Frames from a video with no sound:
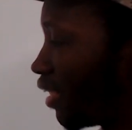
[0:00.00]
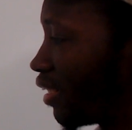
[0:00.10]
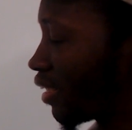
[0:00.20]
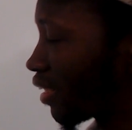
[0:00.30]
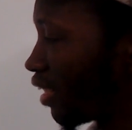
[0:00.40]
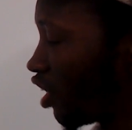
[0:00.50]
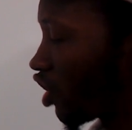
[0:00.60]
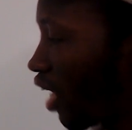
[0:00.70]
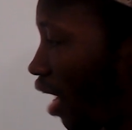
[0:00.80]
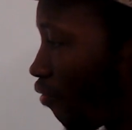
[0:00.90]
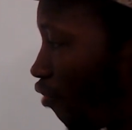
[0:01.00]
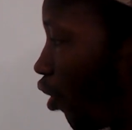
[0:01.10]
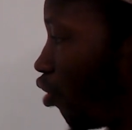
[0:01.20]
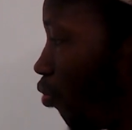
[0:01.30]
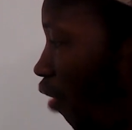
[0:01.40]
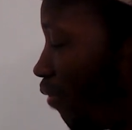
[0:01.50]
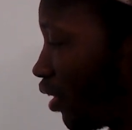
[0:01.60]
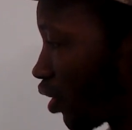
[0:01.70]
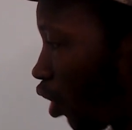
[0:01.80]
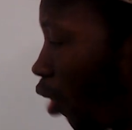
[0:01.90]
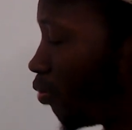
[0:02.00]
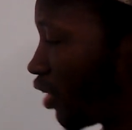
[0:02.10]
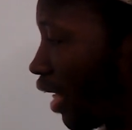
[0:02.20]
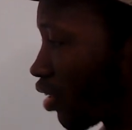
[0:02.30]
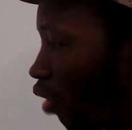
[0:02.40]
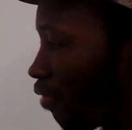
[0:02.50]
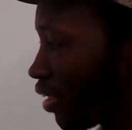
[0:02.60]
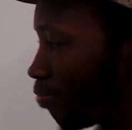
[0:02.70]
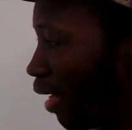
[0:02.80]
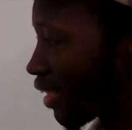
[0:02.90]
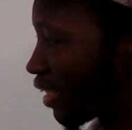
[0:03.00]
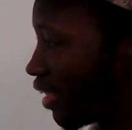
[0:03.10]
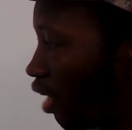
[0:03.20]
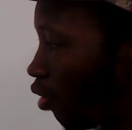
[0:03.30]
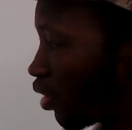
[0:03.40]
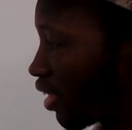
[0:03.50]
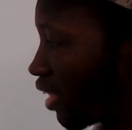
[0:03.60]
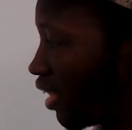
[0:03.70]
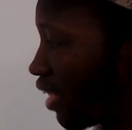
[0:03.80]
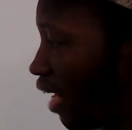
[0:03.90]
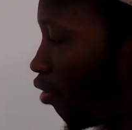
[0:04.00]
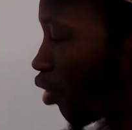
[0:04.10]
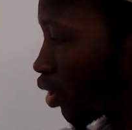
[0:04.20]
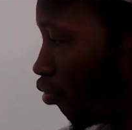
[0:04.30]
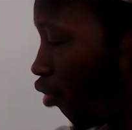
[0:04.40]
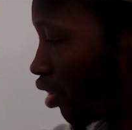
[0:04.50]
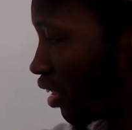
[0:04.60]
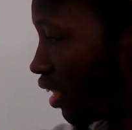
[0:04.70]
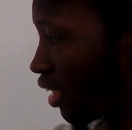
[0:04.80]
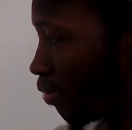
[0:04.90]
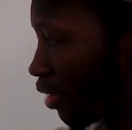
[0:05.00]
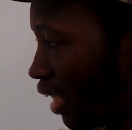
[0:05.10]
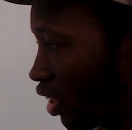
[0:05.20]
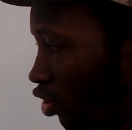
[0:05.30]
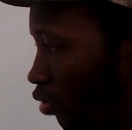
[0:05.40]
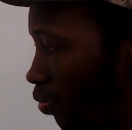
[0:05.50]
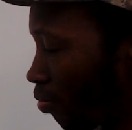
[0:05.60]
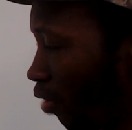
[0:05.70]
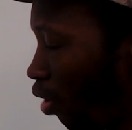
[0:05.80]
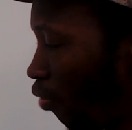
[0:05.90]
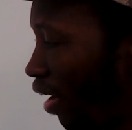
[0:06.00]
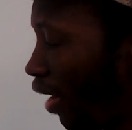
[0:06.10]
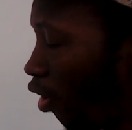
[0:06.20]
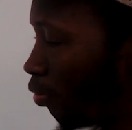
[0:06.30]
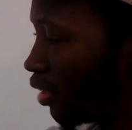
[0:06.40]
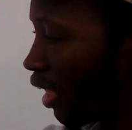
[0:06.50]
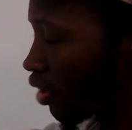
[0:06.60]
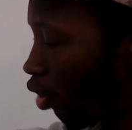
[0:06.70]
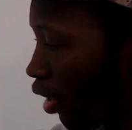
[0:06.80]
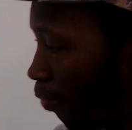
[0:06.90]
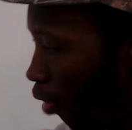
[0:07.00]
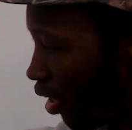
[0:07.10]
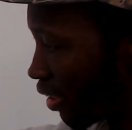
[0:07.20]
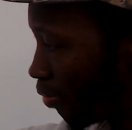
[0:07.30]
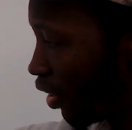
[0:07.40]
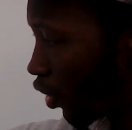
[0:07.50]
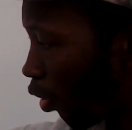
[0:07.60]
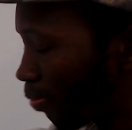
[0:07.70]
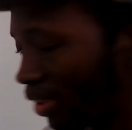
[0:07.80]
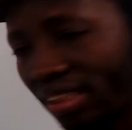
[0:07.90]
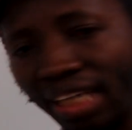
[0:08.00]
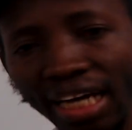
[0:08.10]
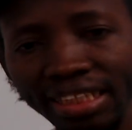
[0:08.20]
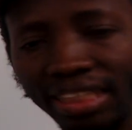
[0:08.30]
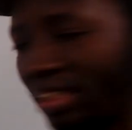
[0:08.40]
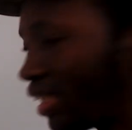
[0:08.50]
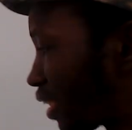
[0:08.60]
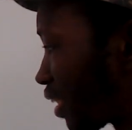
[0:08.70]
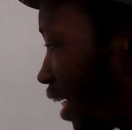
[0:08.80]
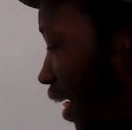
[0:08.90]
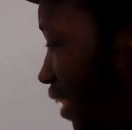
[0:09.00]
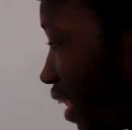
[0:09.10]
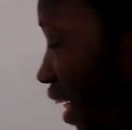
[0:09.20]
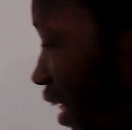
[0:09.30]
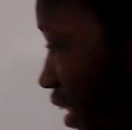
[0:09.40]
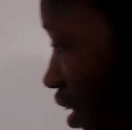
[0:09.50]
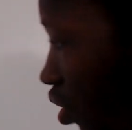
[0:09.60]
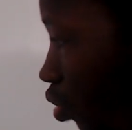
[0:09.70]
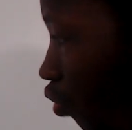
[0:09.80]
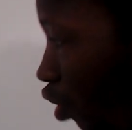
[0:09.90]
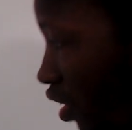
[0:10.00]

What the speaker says: since the initial volume of this object, of this material, or this cylinder was 40 centimeters cube, when an object or a ball is being dropped inside and it increases to